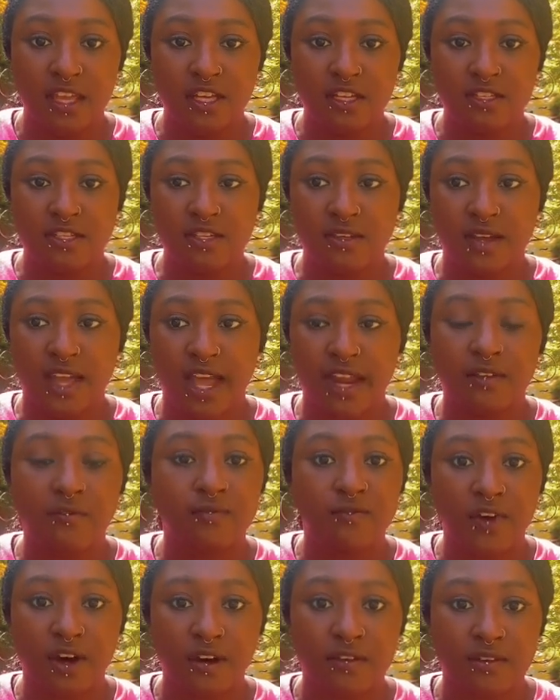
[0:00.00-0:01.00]
to kind of
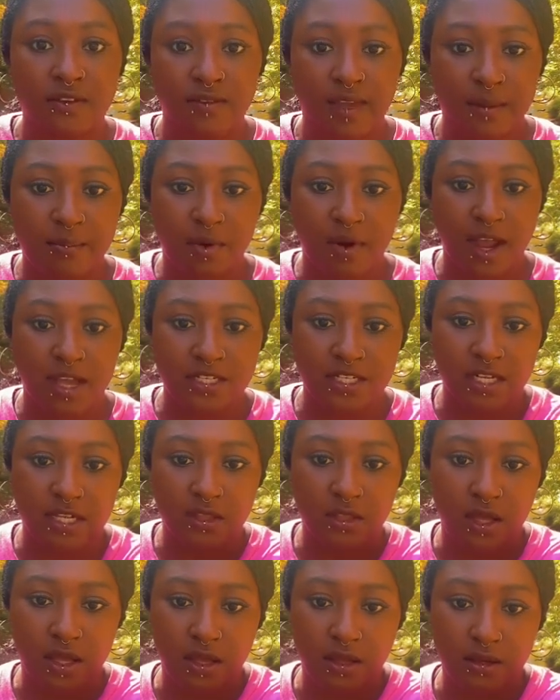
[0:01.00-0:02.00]
further that project
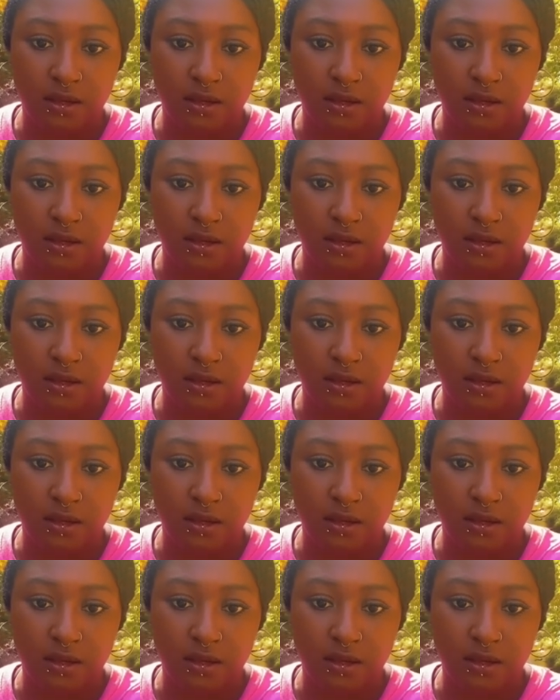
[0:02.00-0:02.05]
along.